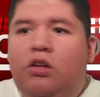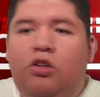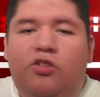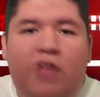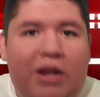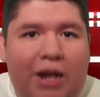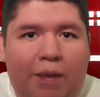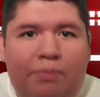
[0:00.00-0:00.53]

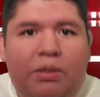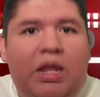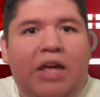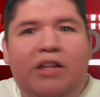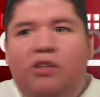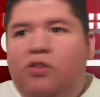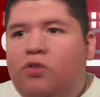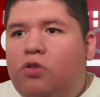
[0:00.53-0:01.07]
setting up
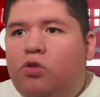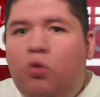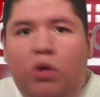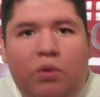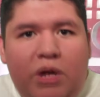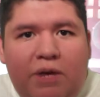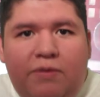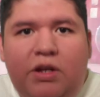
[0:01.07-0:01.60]
lights,
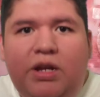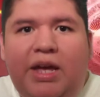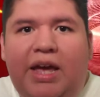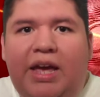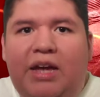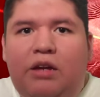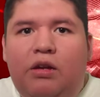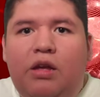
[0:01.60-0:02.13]
doing whatever you
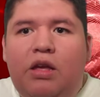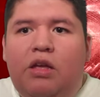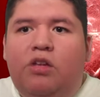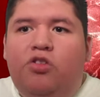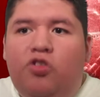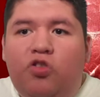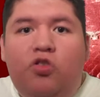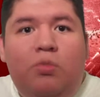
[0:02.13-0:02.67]
can
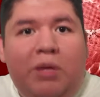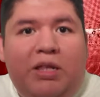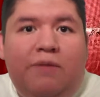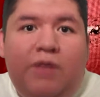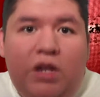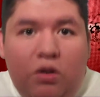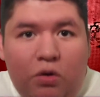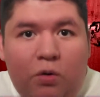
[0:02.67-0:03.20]
just to make the
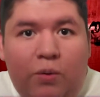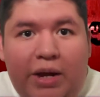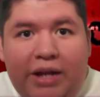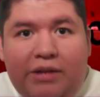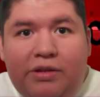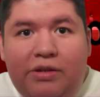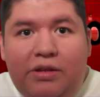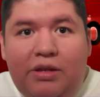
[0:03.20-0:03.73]
video
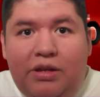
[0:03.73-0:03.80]
correct.